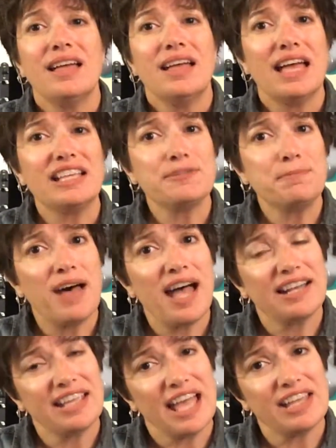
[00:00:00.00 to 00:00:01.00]
As a
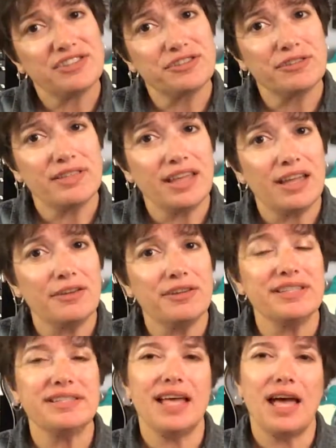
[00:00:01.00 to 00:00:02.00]
podcaster, there
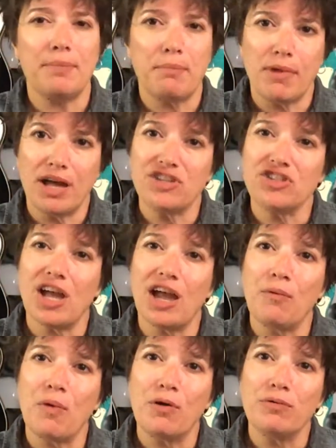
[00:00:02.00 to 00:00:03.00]
is not much
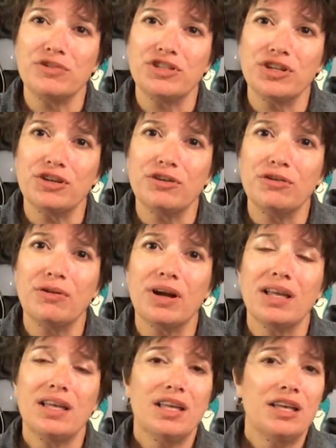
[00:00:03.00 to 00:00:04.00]
I won't do,
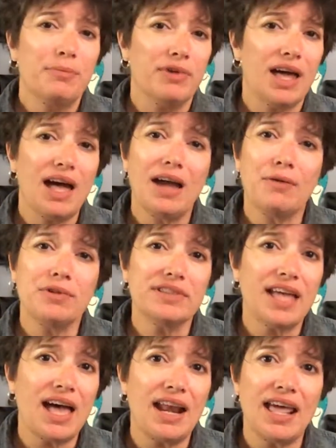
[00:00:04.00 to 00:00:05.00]
but I will
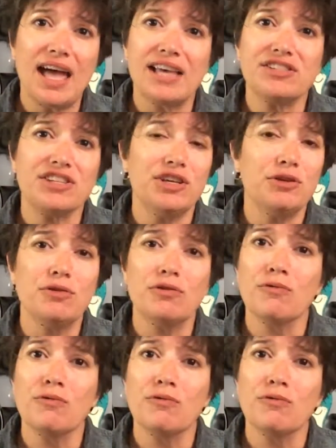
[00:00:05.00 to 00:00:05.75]
not ask you to